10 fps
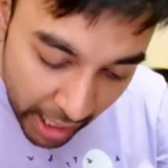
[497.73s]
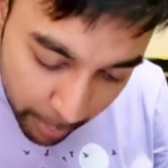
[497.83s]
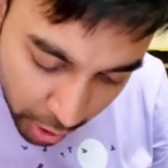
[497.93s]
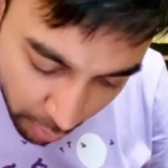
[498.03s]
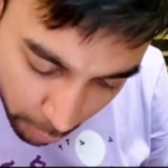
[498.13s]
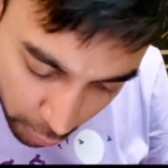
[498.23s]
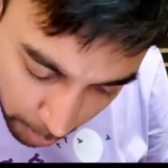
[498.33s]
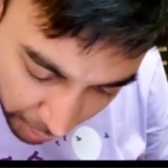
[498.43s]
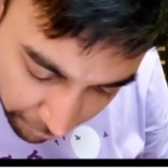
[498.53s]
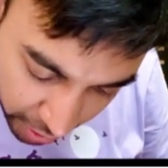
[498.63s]
I'm going to move
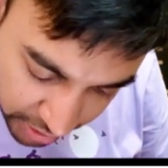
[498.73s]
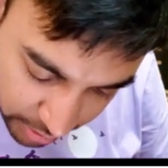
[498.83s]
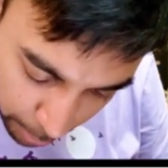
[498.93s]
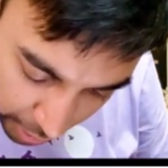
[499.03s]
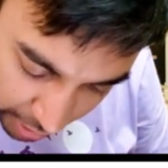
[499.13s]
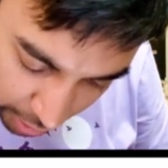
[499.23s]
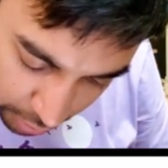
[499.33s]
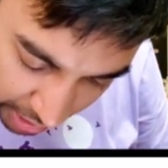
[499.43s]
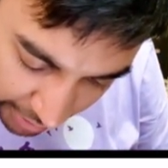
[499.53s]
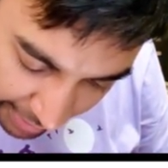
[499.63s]
my first pointer to
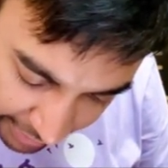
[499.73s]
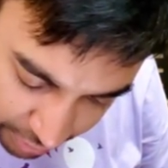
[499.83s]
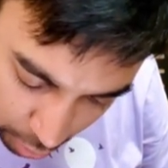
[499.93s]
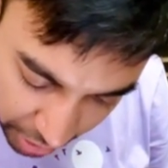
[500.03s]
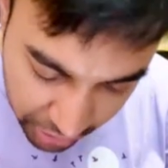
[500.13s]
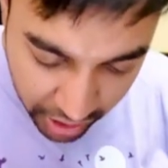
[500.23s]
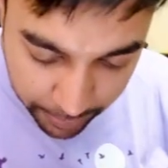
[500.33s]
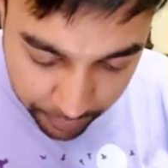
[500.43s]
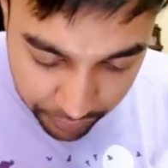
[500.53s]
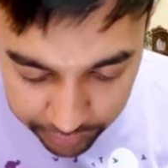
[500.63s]
the next location.
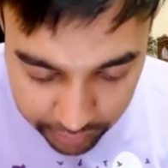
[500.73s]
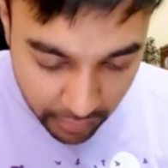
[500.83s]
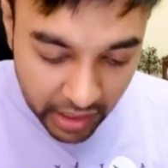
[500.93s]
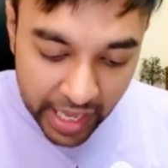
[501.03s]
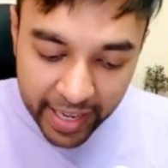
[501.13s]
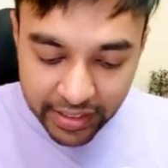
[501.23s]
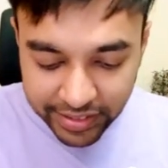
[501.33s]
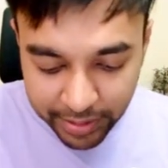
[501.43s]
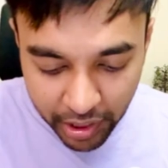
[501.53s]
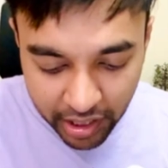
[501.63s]
And
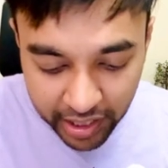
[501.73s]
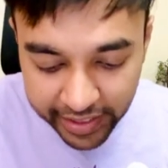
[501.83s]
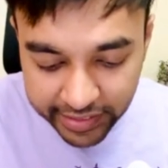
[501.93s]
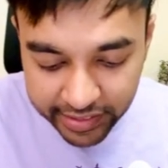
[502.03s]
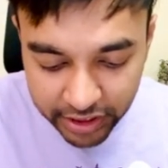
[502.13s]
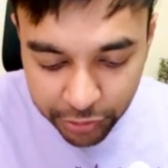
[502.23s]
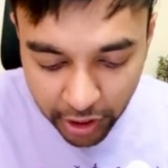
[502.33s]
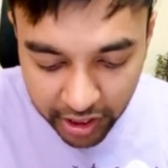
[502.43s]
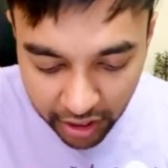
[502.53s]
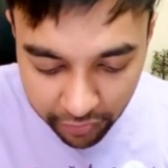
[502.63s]
similarly, since you're
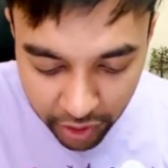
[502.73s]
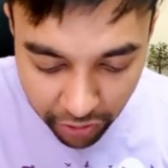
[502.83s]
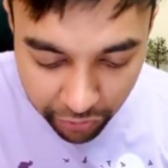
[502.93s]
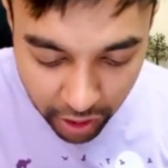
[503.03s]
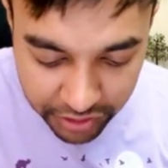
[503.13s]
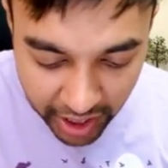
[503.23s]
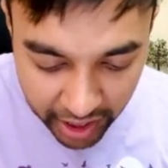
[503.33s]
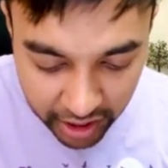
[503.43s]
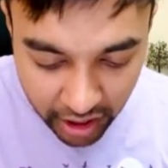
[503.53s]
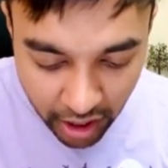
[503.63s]
done with the first
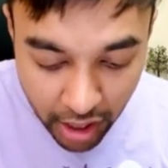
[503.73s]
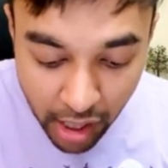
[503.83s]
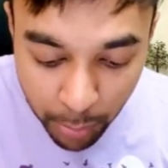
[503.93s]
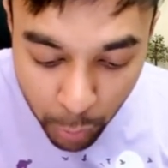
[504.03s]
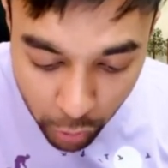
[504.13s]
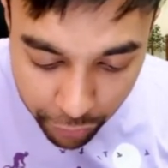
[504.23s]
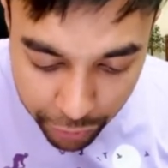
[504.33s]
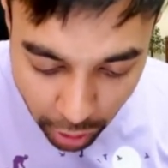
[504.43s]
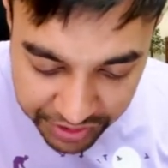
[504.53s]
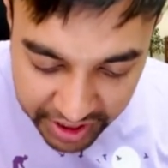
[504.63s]
character, move
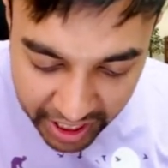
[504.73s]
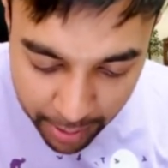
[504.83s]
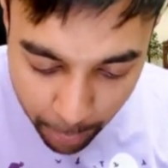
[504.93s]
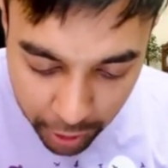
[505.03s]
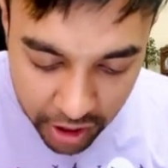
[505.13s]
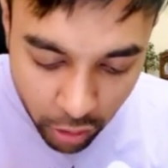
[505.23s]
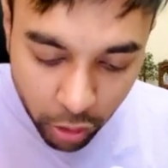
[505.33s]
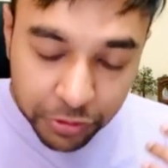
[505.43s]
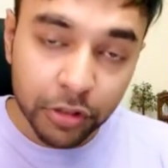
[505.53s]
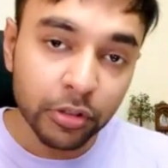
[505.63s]
your second pointer
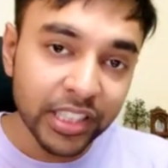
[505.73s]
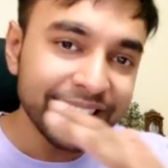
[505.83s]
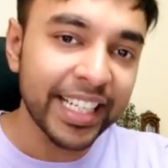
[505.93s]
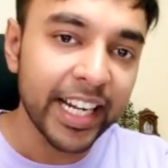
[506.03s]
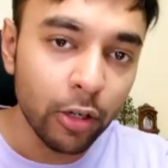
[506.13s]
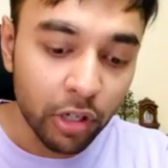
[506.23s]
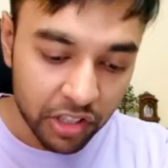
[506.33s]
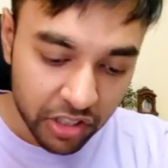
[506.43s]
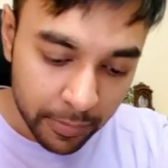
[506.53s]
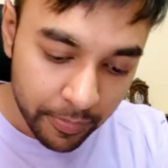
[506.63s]
also to the second
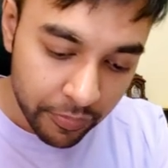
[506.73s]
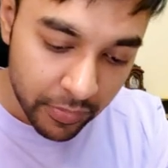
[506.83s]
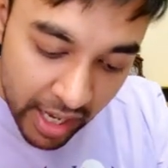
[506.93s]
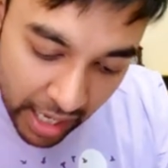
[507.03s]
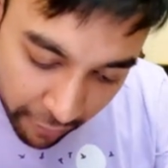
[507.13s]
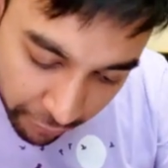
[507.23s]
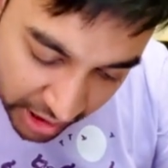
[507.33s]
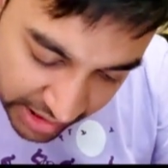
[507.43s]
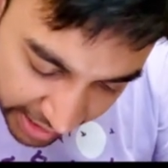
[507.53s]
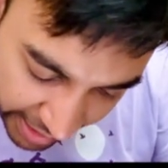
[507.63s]
location.
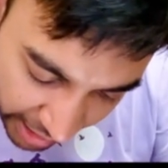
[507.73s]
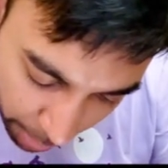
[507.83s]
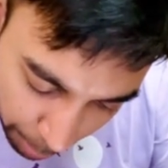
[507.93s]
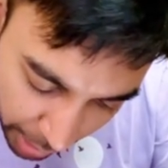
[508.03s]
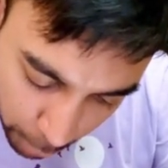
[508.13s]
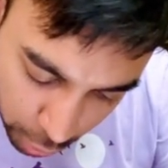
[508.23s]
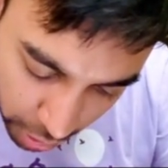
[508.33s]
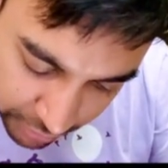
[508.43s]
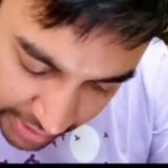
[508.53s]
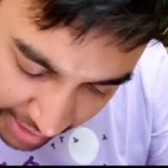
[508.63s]
Once again, compare both
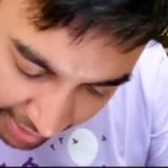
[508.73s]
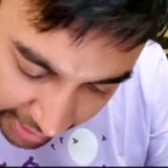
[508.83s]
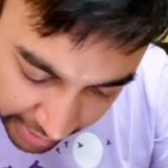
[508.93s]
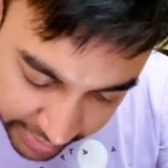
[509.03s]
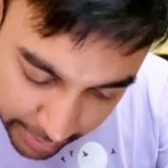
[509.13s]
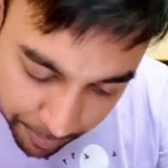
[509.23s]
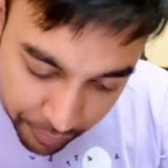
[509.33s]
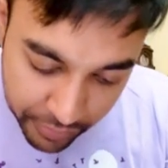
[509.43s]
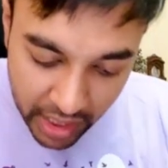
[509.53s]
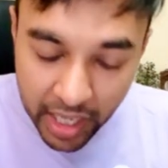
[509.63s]
of these characters.
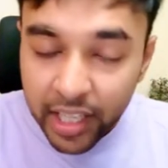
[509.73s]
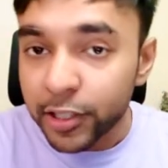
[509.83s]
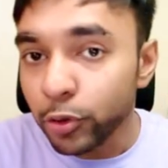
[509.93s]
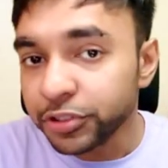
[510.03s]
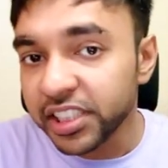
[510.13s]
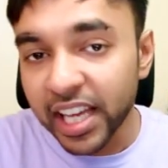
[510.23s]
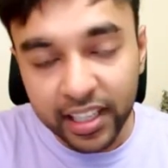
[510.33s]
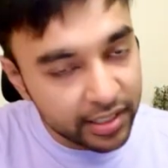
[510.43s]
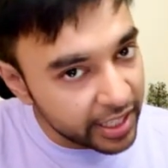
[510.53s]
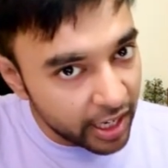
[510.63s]
You see
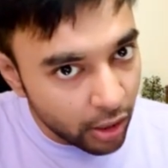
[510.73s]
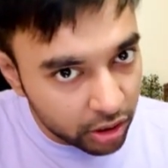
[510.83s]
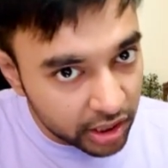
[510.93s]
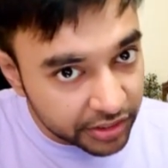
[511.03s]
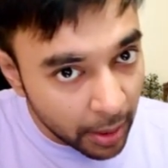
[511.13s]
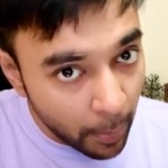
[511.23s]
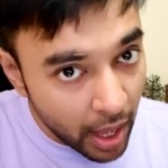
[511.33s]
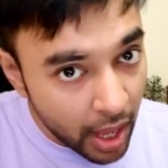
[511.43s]
that they are not the same.